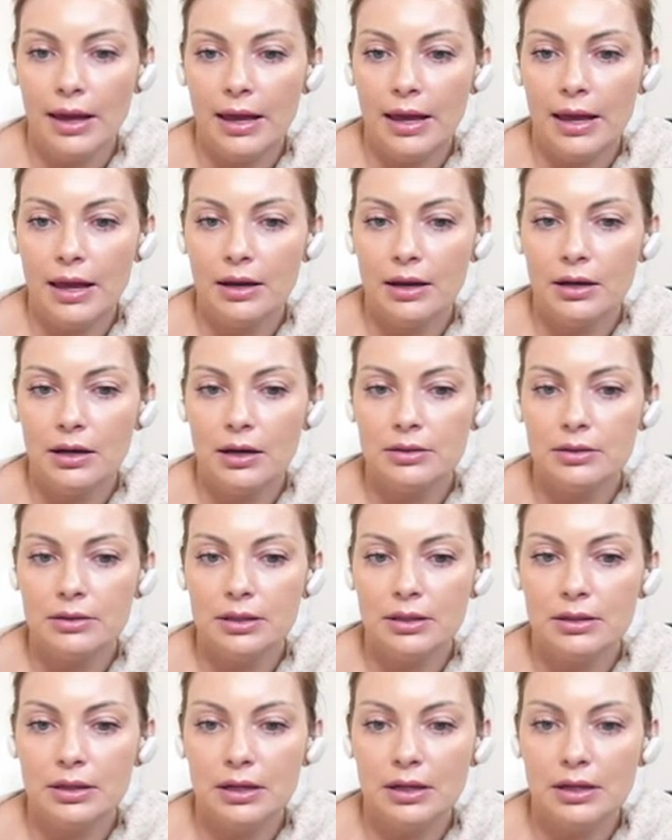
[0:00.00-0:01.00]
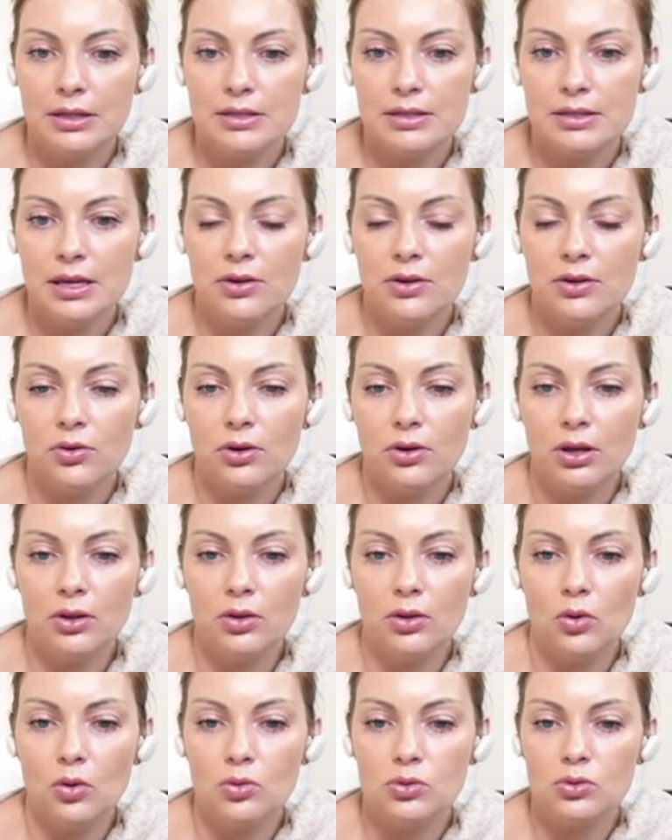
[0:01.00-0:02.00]
And under the listing,
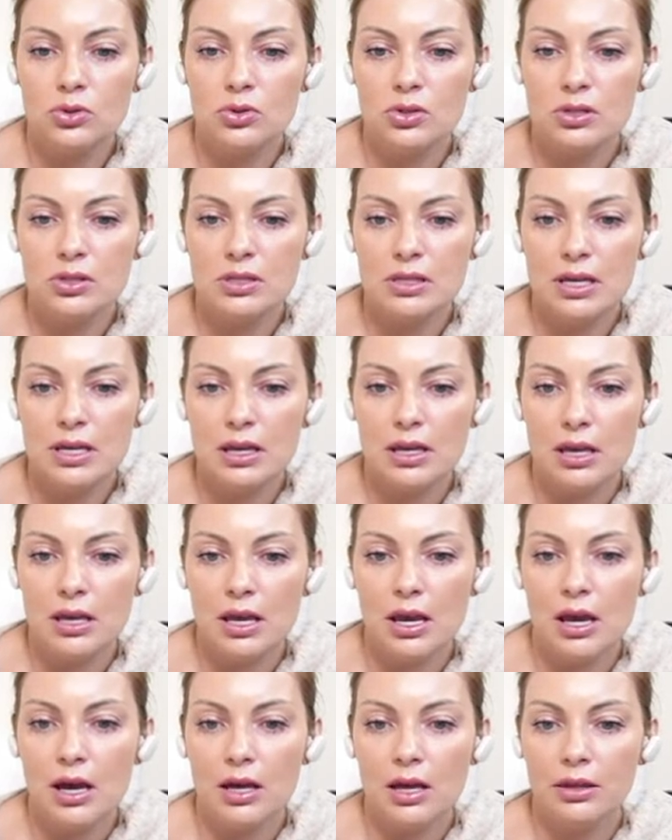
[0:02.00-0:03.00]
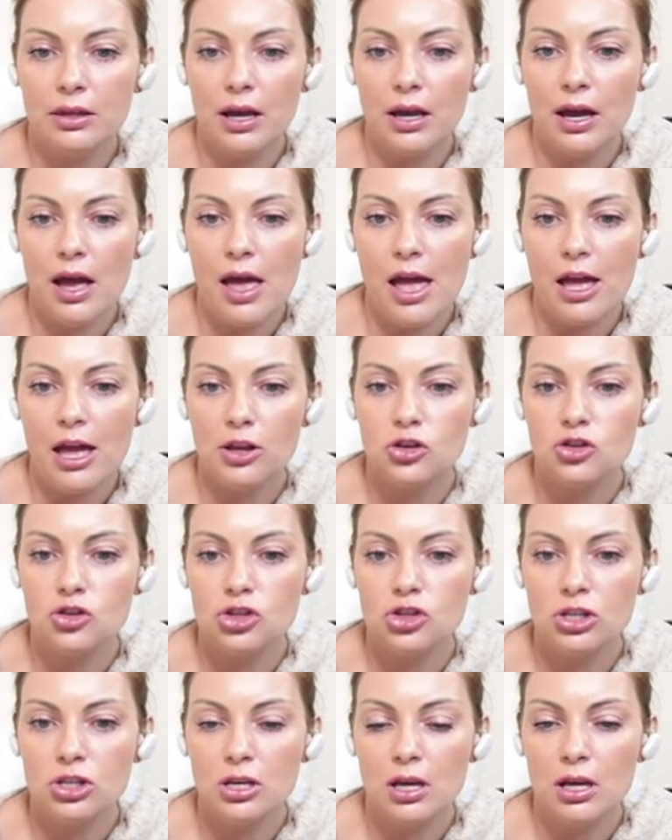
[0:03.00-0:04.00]
you can also see here the
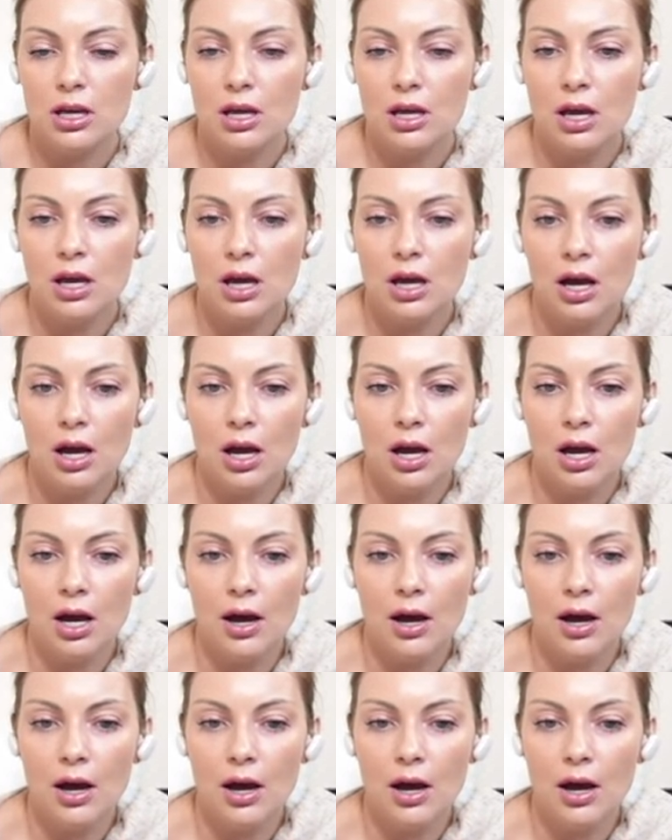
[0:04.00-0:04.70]
HD,